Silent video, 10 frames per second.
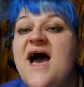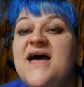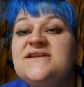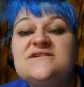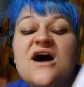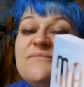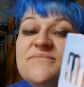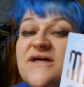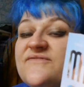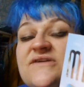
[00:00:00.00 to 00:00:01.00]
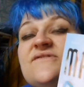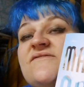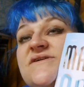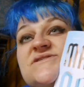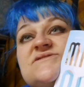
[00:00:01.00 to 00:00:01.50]
And I'm loving
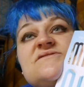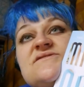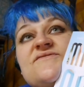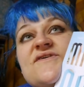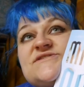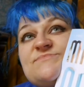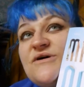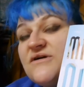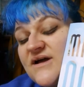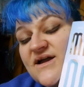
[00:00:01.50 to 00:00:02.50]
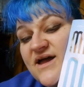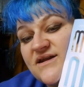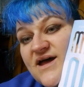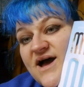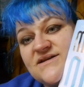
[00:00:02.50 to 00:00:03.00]
rereading the first book
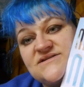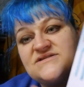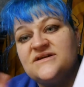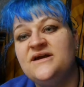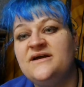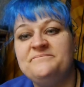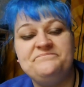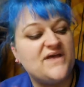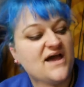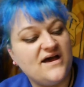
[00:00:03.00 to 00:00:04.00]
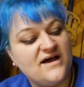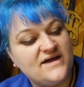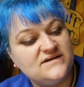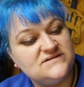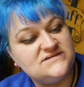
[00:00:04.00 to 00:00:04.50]
again. And yeah,
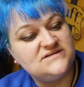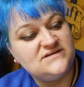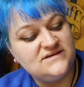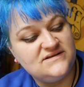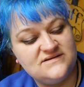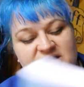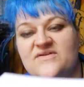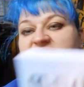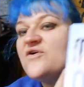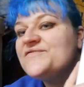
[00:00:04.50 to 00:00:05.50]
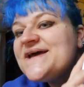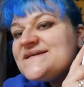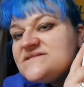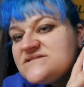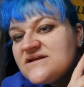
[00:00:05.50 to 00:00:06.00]
and now that I've got
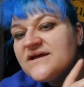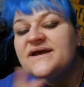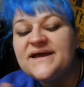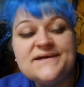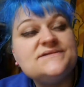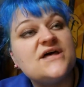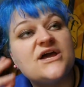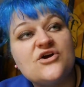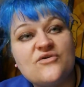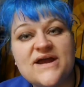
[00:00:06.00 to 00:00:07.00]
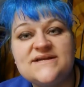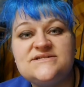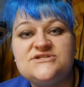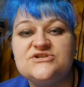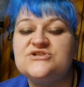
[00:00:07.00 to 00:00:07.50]
this, it's like a great
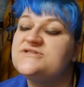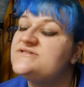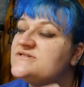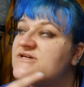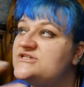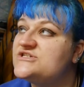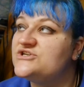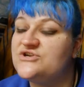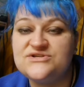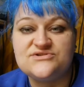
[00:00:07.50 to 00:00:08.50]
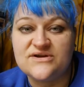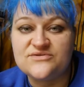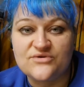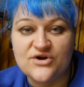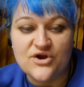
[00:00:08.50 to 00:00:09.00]
to just continue
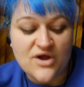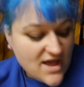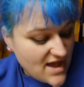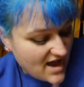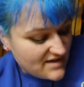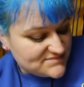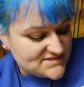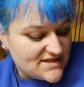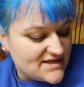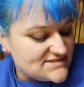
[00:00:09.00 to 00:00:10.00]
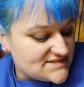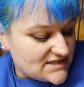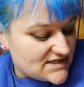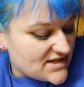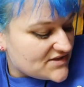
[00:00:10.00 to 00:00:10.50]
straight through. So that's
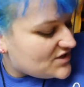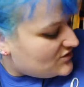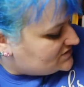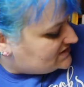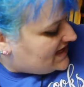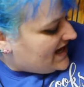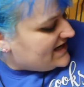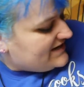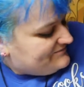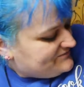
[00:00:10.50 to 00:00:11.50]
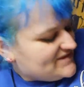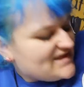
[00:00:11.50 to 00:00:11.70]
in another golden egg.